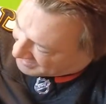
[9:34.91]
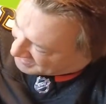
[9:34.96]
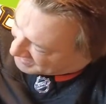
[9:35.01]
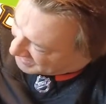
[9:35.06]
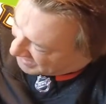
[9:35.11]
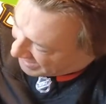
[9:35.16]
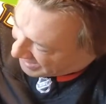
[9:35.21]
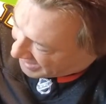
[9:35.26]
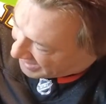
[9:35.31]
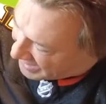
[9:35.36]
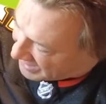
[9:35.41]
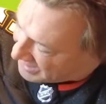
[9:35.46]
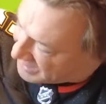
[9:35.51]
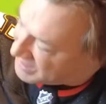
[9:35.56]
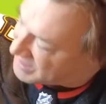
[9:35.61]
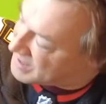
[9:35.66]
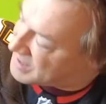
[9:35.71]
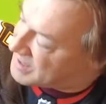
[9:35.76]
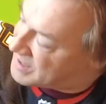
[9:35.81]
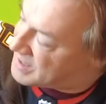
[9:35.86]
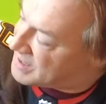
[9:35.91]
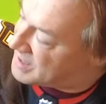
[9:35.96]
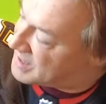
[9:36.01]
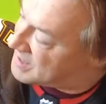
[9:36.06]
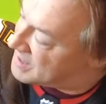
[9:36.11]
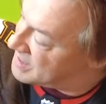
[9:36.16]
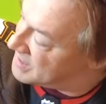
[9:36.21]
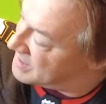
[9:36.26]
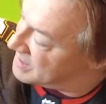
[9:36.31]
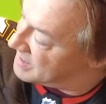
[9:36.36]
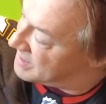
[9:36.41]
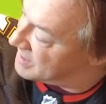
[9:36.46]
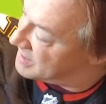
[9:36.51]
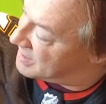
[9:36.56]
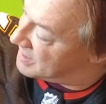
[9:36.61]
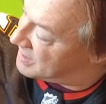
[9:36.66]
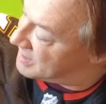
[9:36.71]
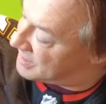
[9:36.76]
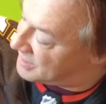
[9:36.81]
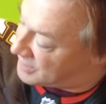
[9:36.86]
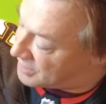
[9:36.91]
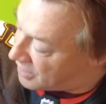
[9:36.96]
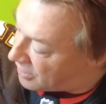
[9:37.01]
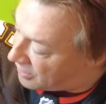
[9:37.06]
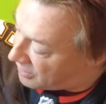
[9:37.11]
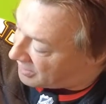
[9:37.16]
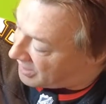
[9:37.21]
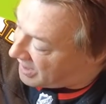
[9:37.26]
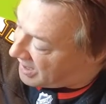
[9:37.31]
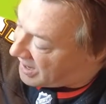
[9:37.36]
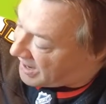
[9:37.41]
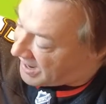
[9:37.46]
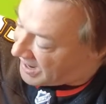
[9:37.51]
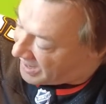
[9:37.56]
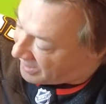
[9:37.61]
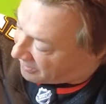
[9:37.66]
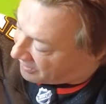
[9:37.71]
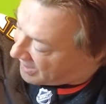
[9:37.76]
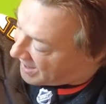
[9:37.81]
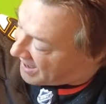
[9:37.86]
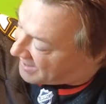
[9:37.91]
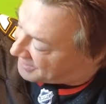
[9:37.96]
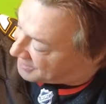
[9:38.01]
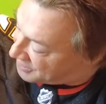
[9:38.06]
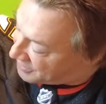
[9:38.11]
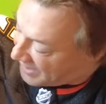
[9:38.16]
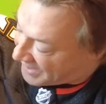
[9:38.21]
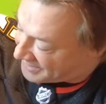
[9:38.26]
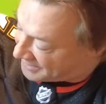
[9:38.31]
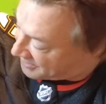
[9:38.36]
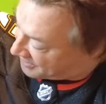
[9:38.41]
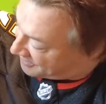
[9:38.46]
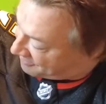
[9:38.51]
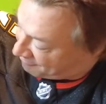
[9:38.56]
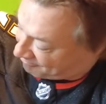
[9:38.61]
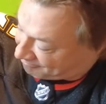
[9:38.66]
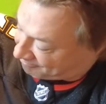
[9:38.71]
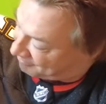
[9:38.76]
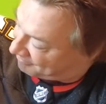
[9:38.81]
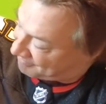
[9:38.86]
is a dog hair attractor.